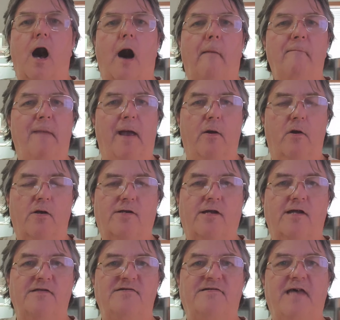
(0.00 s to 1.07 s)

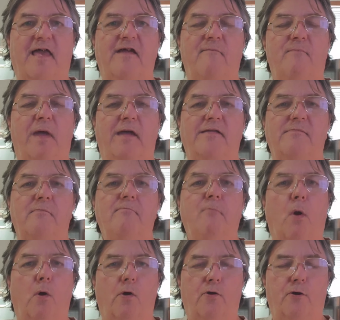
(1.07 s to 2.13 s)
Americans that have been
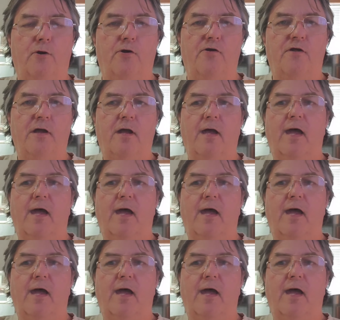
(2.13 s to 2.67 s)
murdered